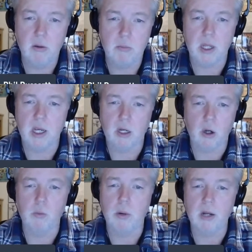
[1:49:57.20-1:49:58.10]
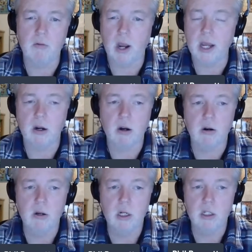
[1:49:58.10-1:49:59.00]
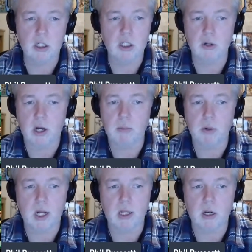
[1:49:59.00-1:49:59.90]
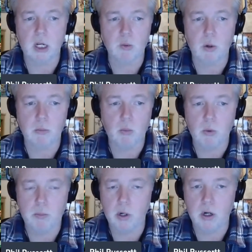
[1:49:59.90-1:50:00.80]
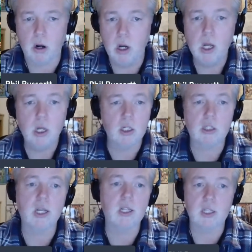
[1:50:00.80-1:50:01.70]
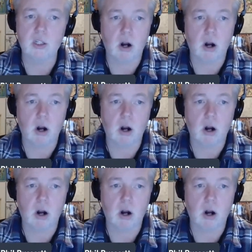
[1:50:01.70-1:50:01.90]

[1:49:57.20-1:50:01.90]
Being a nobody writer, just trying to put it out there. Because we're putting our, just like these